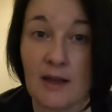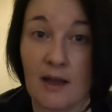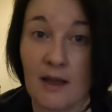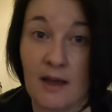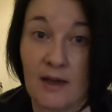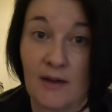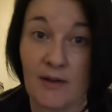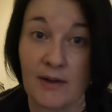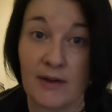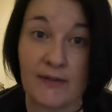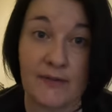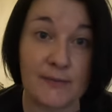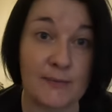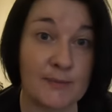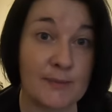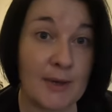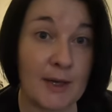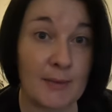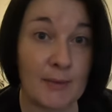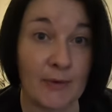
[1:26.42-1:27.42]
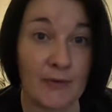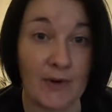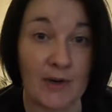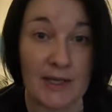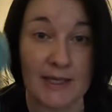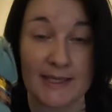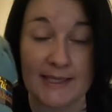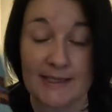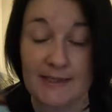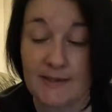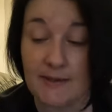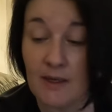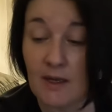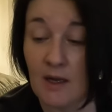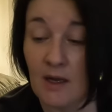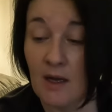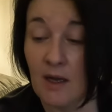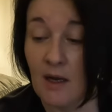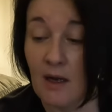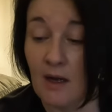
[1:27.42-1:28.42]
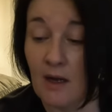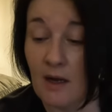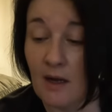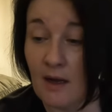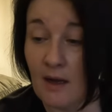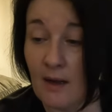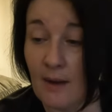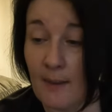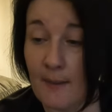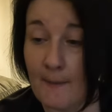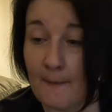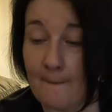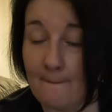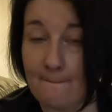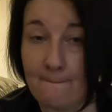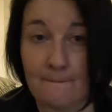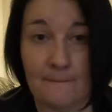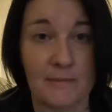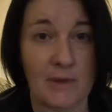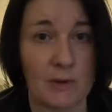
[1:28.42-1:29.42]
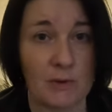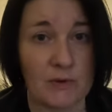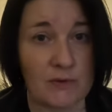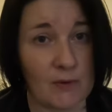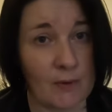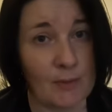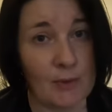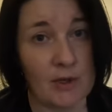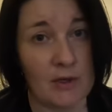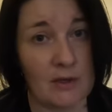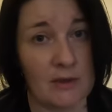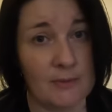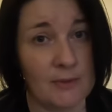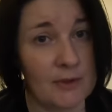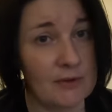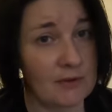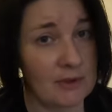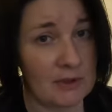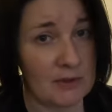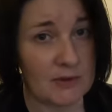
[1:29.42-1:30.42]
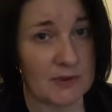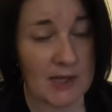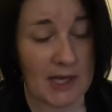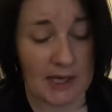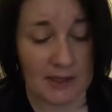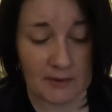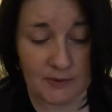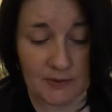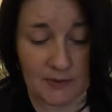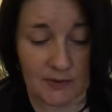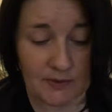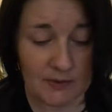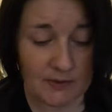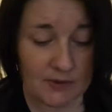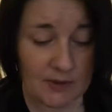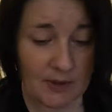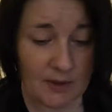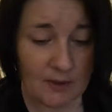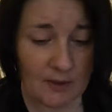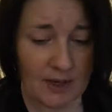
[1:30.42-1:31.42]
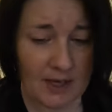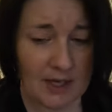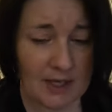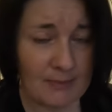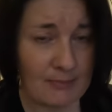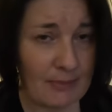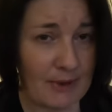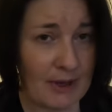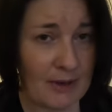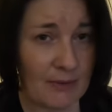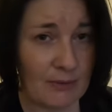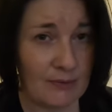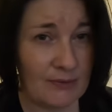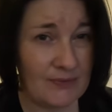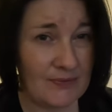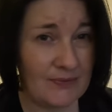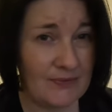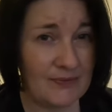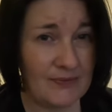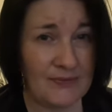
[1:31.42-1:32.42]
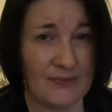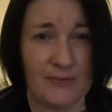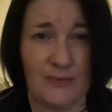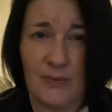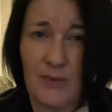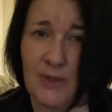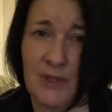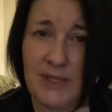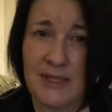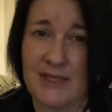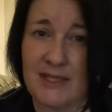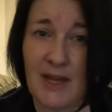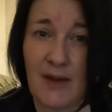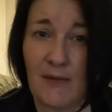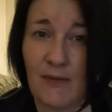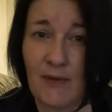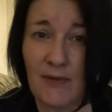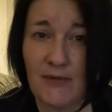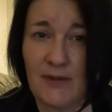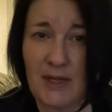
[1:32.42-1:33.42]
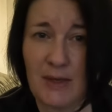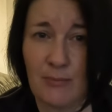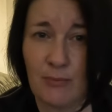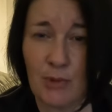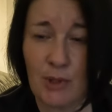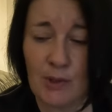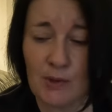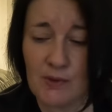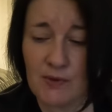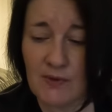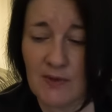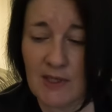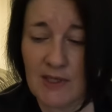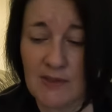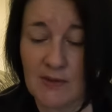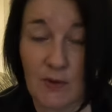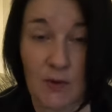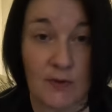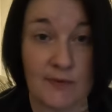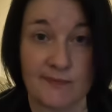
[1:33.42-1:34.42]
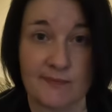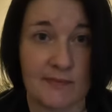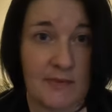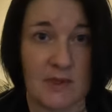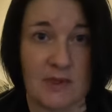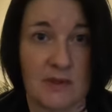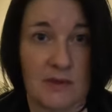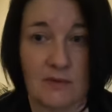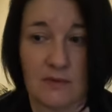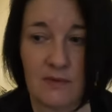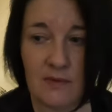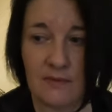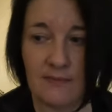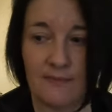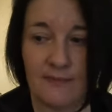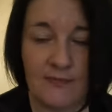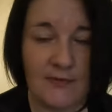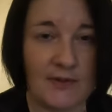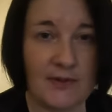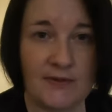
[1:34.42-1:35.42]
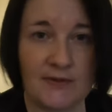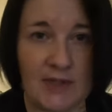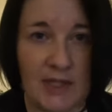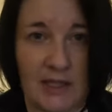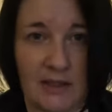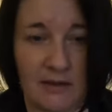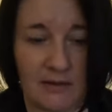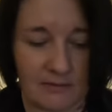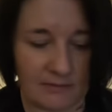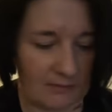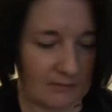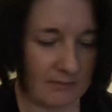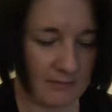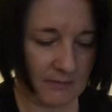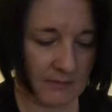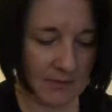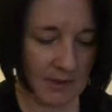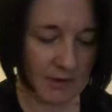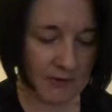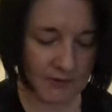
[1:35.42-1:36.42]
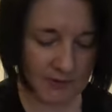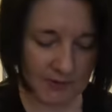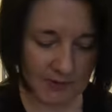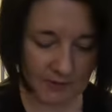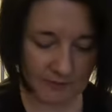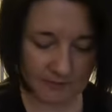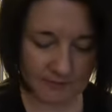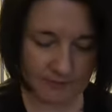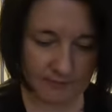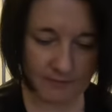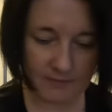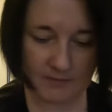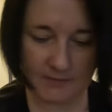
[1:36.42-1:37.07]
that I got given by my friend Liz, that was from her mother-in-law's house. So I had about, when I say 15 balls of this, or 15 and odds and